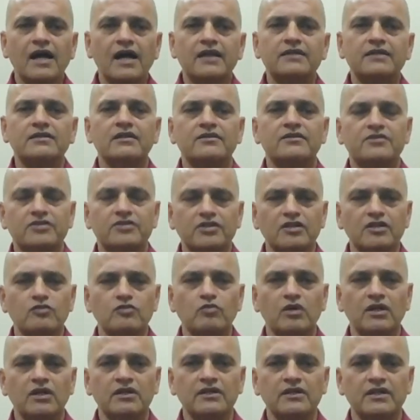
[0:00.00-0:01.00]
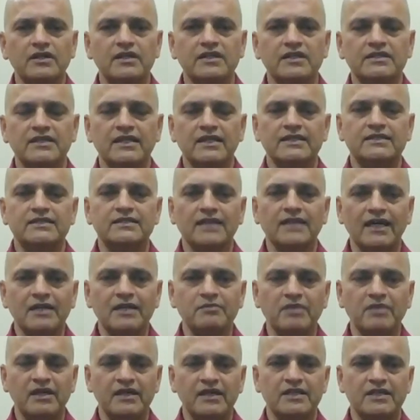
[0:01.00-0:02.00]
The third one is a
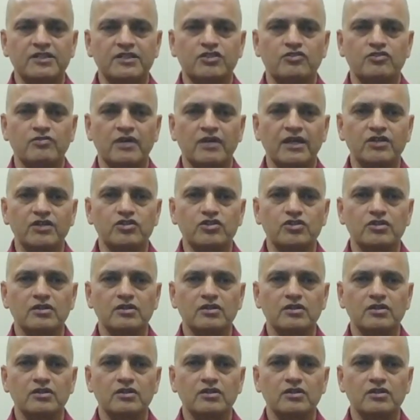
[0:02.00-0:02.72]
side bending stretch.